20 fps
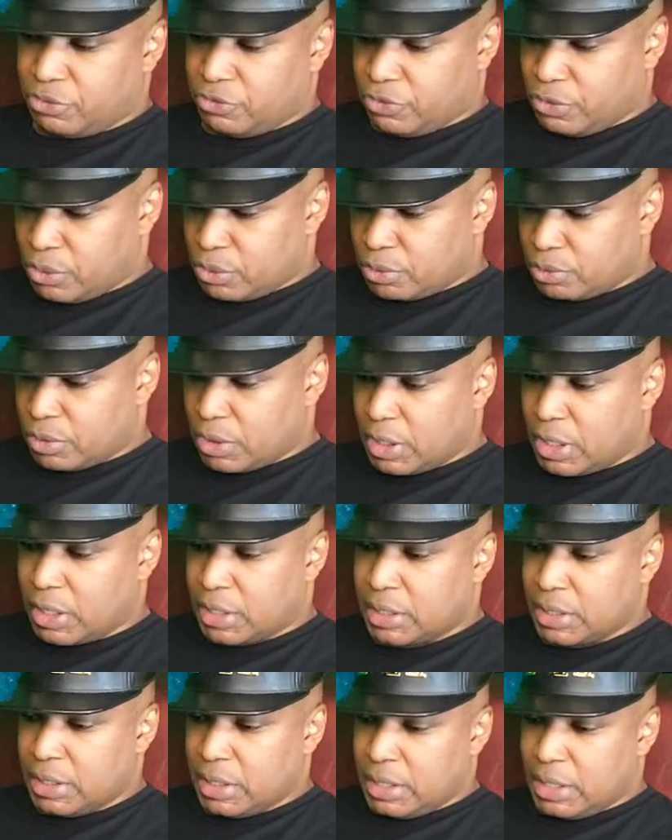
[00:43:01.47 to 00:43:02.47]
folk
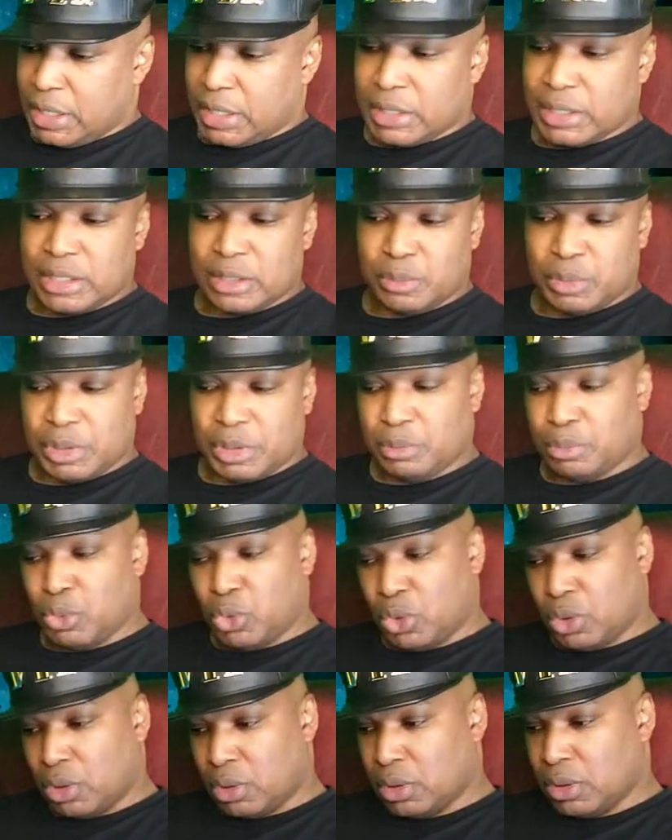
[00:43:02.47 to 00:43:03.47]
rock, a little bit
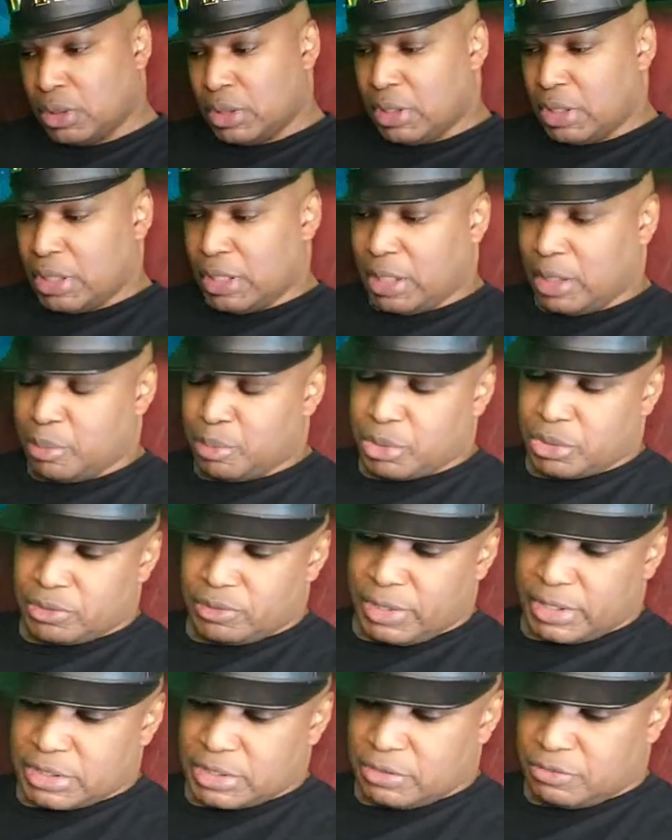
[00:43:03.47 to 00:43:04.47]
more
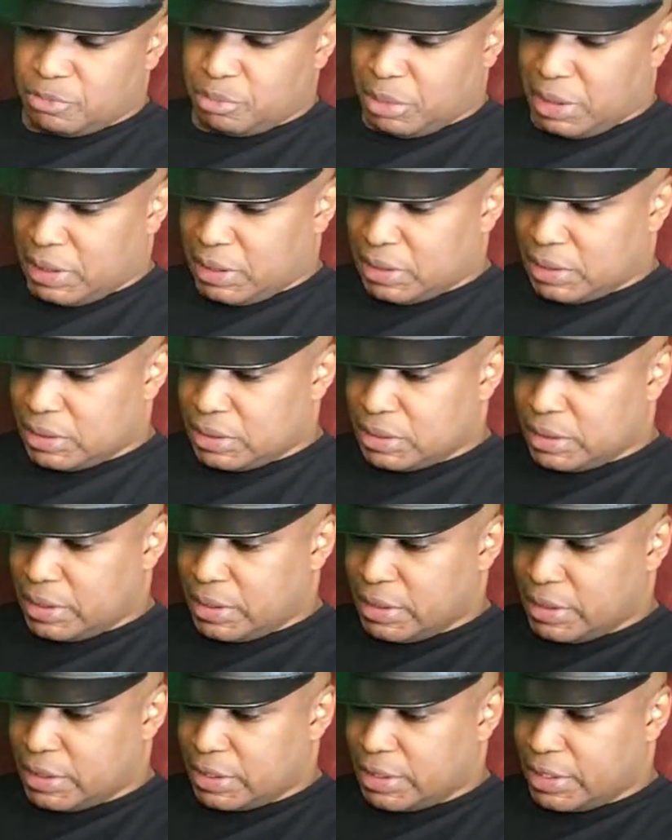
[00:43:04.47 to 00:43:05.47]
progressive metal
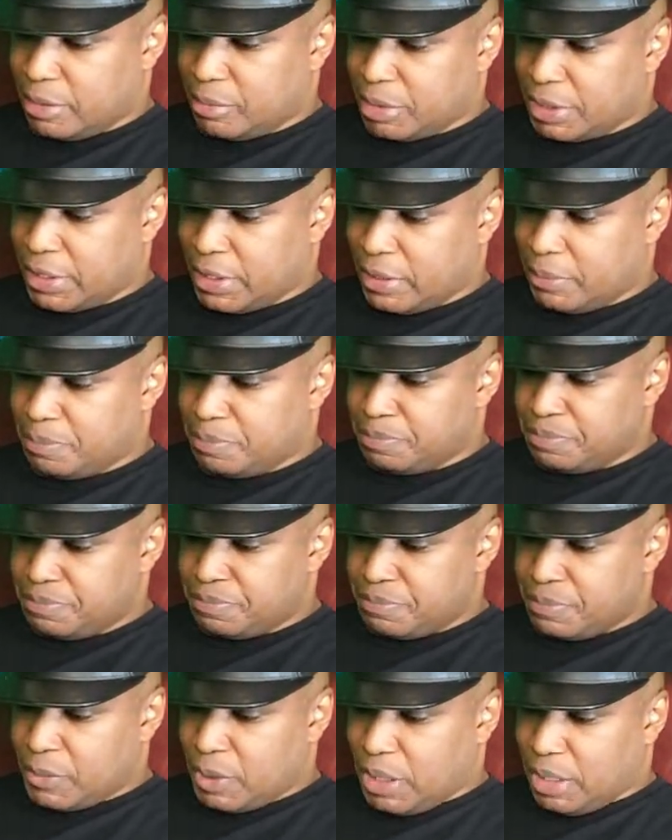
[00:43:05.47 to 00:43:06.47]
coming up.
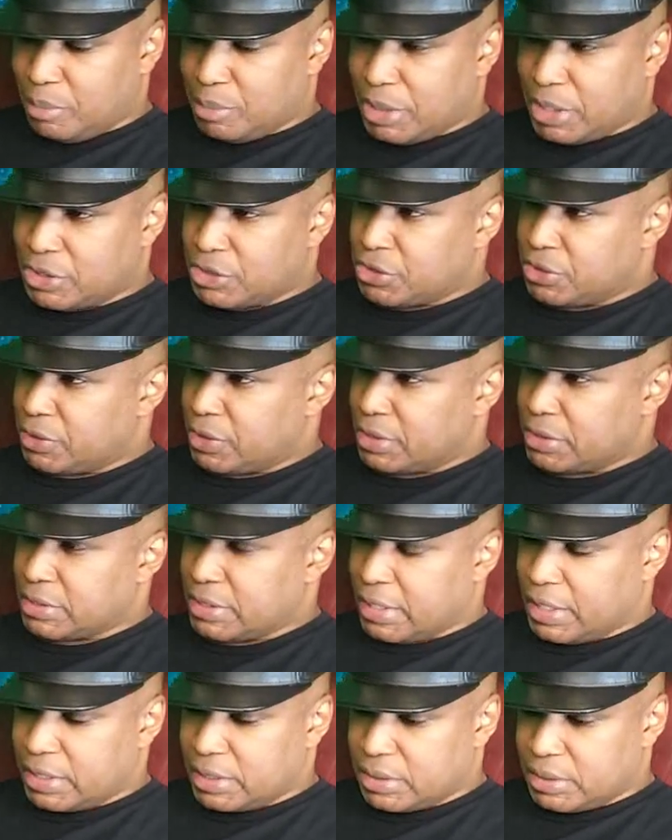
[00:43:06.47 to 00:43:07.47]
I'm not sure
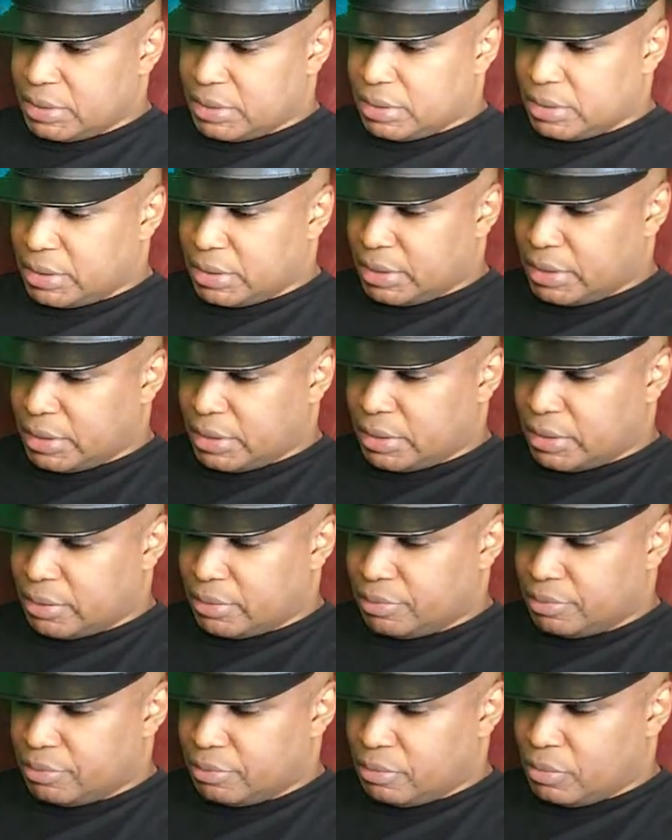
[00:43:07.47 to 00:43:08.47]
exactly
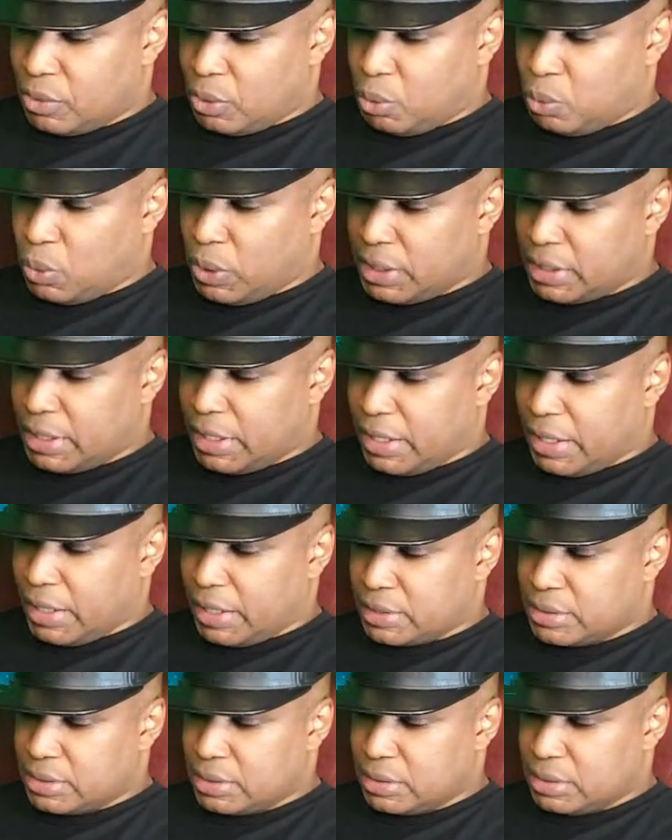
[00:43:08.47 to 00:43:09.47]
what
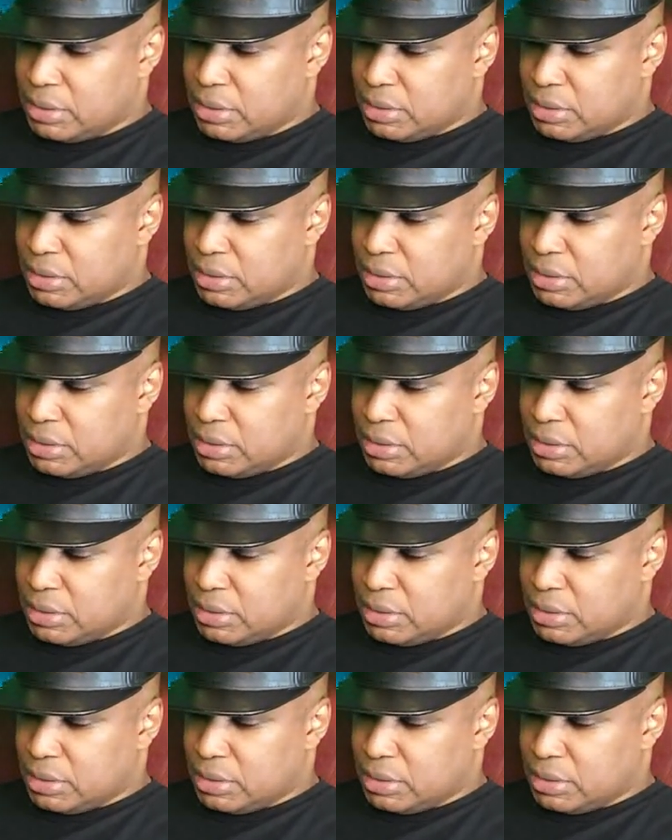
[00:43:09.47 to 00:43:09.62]
act.